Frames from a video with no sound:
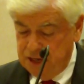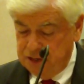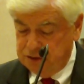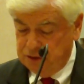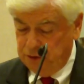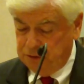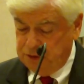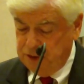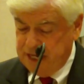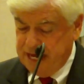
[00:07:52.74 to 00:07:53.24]

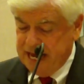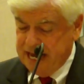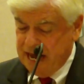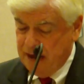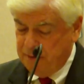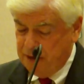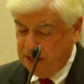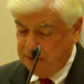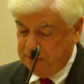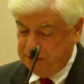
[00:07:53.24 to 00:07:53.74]
So today
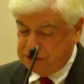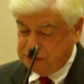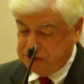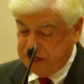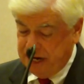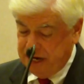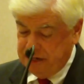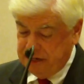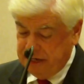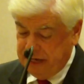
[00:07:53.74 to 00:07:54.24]
I want to
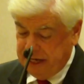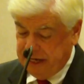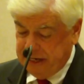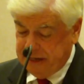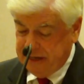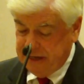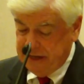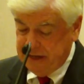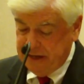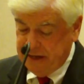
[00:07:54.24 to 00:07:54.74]
extend
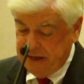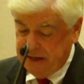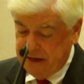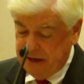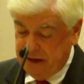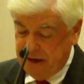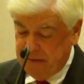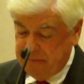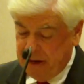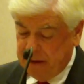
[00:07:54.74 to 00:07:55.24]
a,
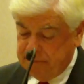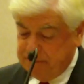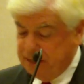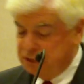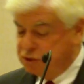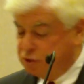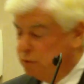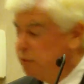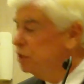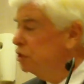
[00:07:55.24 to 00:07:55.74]
uh, my
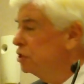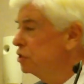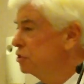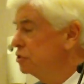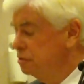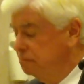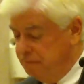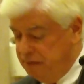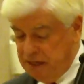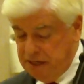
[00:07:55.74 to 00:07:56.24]
best
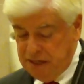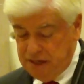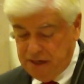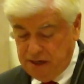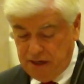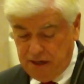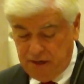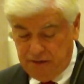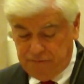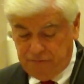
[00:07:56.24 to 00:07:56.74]
wishes
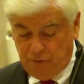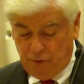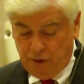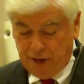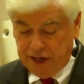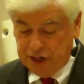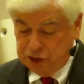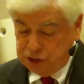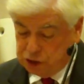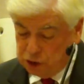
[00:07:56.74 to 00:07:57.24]
uh,
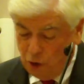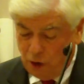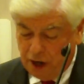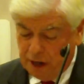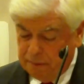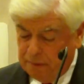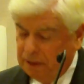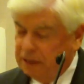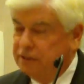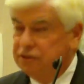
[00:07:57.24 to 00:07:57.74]
for an
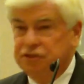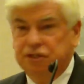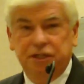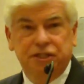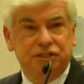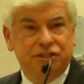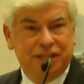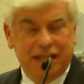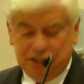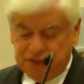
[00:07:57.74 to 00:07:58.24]
enjoyable and
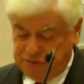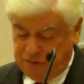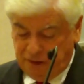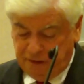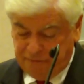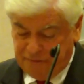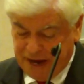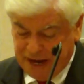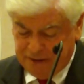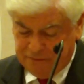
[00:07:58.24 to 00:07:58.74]

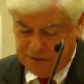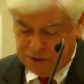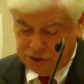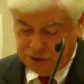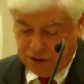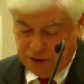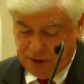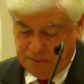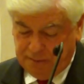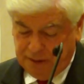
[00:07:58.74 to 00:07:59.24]
successful event that
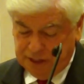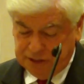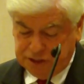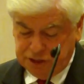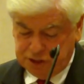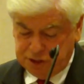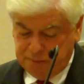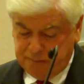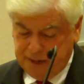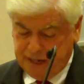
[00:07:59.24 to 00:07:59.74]
you're going to
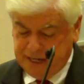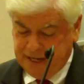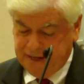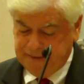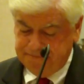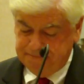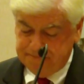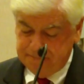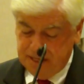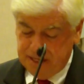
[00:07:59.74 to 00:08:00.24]
participate
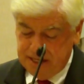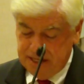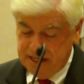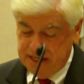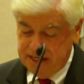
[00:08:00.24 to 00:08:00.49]
in.